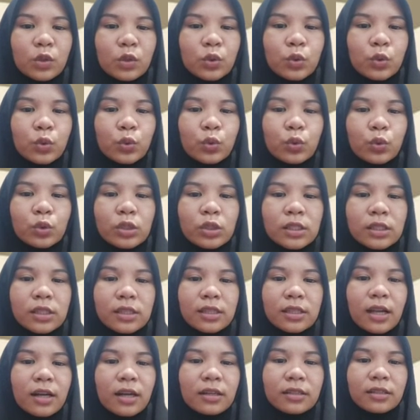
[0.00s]
to
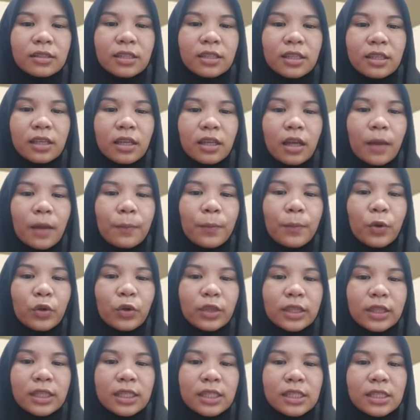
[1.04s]
start thinking
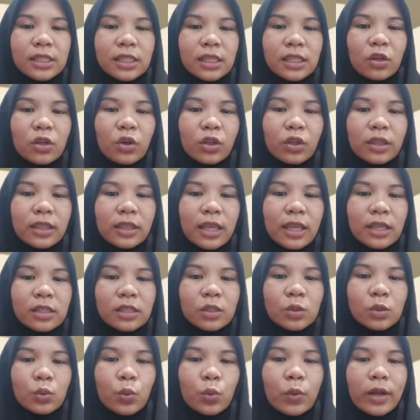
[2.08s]
about teaching
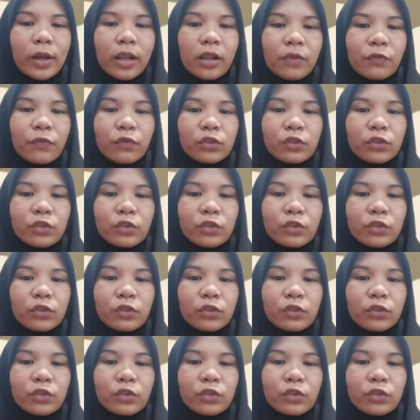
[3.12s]
contextual,